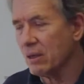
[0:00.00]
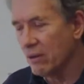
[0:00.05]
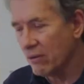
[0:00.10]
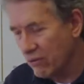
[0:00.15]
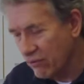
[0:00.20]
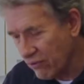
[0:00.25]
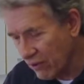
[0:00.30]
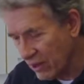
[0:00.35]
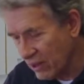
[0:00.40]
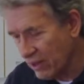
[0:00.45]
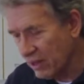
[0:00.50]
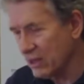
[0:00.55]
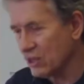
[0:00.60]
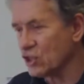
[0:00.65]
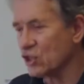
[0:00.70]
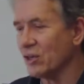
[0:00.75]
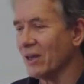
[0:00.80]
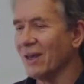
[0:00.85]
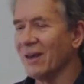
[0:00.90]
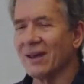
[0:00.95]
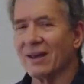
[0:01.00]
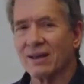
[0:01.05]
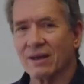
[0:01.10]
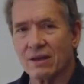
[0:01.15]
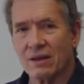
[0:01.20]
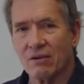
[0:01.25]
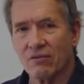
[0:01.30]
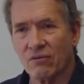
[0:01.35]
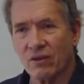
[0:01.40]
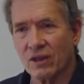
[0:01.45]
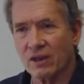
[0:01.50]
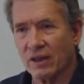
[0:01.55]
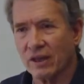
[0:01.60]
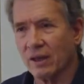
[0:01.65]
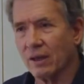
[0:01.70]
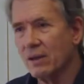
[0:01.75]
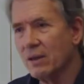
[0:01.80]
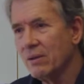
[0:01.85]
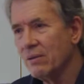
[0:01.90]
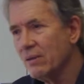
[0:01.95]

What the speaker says: feeling sick and feeling